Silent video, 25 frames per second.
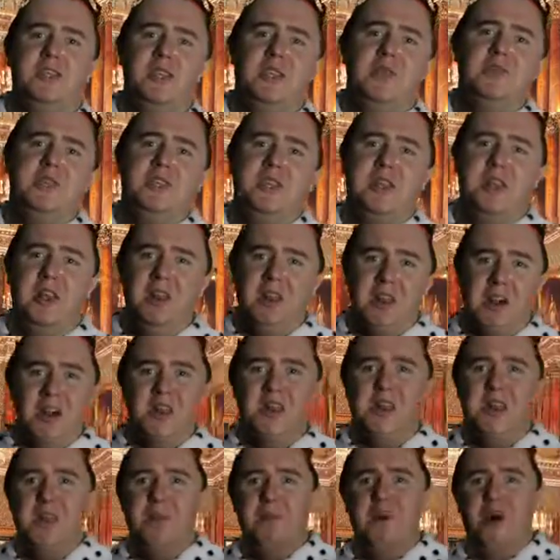and I've seen a
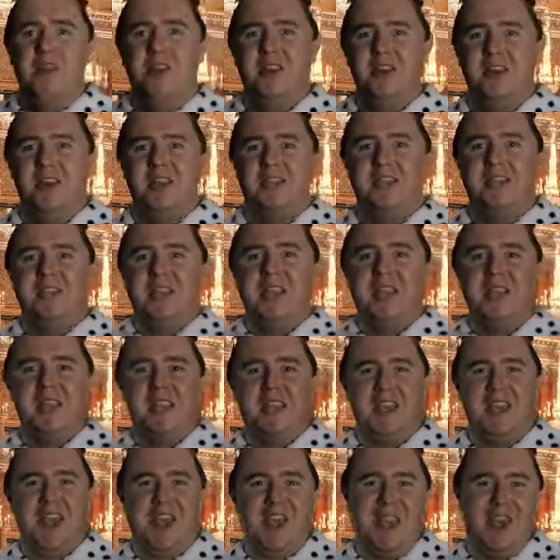lot of you want a Sick
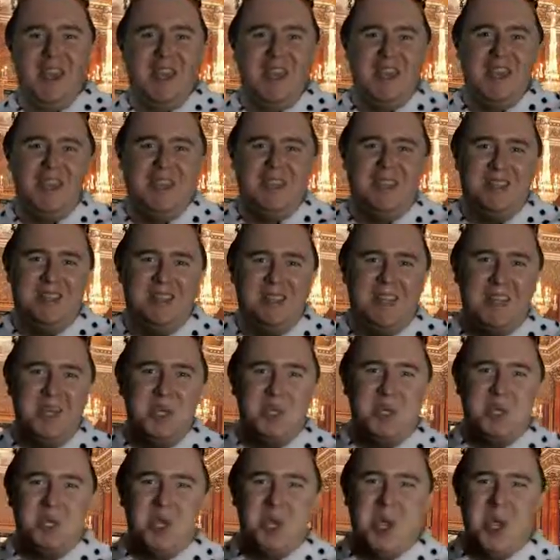Guy
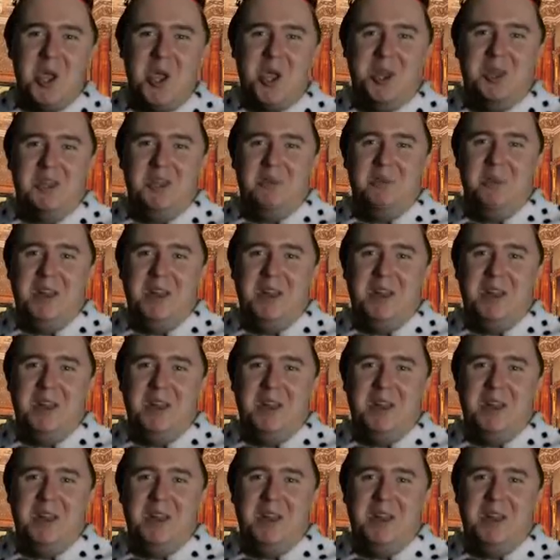t-shirt.